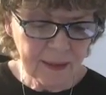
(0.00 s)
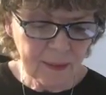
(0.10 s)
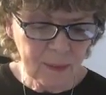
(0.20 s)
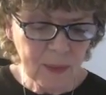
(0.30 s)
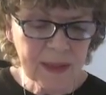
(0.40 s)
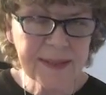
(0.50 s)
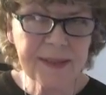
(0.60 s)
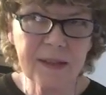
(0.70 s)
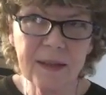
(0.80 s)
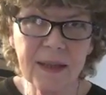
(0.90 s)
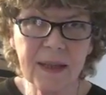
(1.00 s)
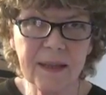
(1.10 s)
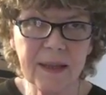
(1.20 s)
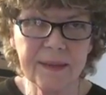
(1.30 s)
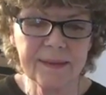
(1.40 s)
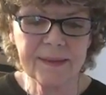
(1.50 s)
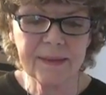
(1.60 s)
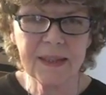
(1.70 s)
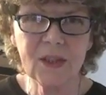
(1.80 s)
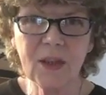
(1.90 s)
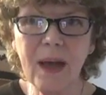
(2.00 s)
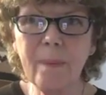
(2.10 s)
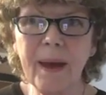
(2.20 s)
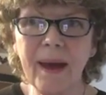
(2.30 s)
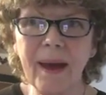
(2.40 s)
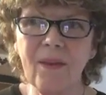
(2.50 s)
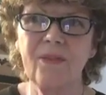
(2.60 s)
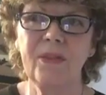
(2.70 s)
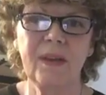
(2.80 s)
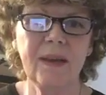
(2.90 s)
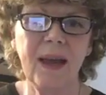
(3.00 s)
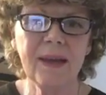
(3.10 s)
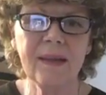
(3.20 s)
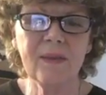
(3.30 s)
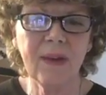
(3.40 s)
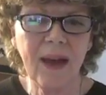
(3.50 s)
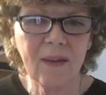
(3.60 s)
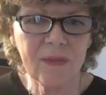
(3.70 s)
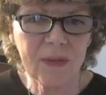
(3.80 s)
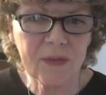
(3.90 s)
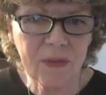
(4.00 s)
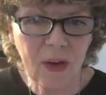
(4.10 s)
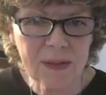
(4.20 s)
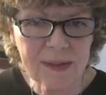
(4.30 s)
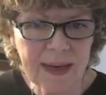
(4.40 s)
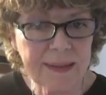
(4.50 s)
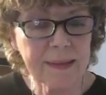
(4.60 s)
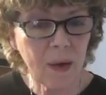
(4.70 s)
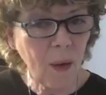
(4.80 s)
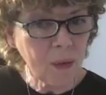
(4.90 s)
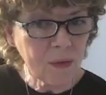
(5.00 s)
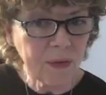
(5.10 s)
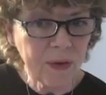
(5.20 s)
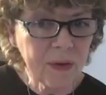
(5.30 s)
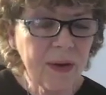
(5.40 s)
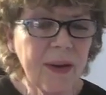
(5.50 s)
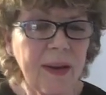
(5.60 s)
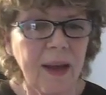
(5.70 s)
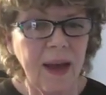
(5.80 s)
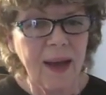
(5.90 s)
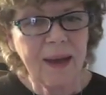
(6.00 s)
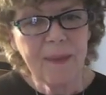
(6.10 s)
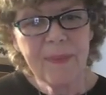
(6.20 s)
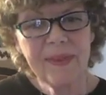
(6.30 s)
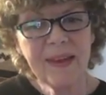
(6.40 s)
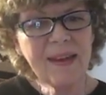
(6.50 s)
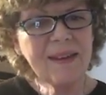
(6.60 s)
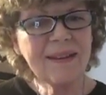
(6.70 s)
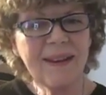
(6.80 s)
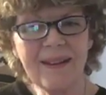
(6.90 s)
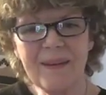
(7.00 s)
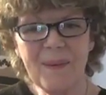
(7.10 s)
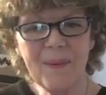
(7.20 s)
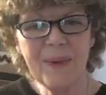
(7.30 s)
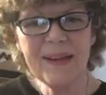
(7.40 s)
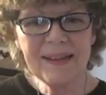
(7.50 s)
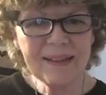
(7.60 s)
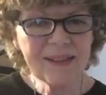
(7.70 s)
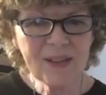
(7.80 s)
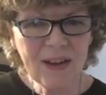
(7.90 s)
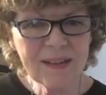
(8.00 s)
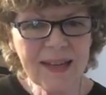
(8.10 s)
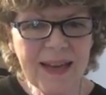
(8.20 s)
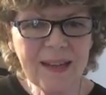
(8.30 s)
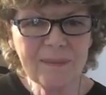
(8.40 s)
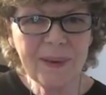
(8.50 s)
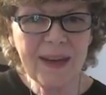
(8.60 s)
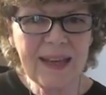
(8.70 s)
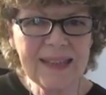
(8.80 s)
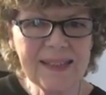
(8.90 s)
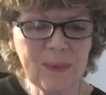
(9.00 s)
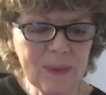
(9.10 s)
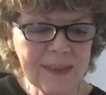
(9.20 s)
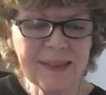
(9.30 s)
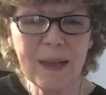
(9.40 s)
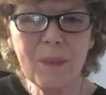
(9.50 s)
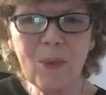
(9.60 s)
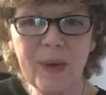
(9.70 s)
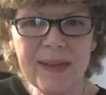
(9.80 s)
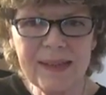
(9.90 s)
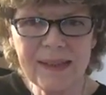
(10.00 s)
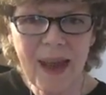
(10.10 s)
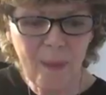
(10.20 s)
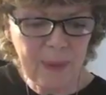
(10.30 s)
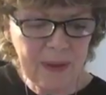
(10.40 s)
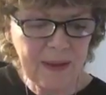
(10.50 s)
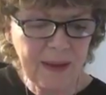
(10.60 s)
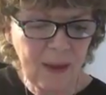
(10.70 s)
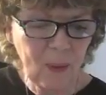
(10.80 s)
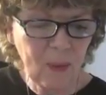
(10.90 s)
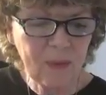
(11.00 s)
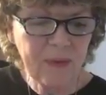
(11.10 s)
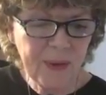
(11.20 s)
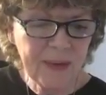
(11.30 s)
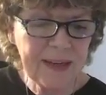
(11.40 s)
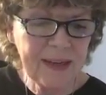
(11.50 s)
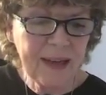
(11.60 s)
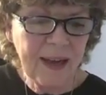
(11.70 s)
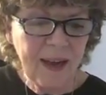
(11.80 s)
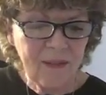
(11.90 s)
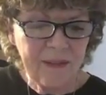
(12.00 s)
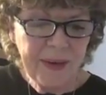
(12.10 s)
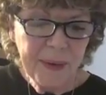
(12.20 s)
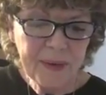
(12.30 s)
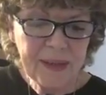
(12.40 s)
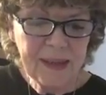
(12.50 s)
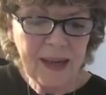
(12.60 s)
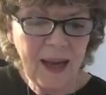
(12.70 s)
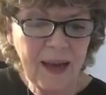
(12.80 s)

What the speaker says: once the Tisha B'Av, the 9th of Av, the fast day is over, then weddings start taking place. All the summer weddings happen, and they're all very, very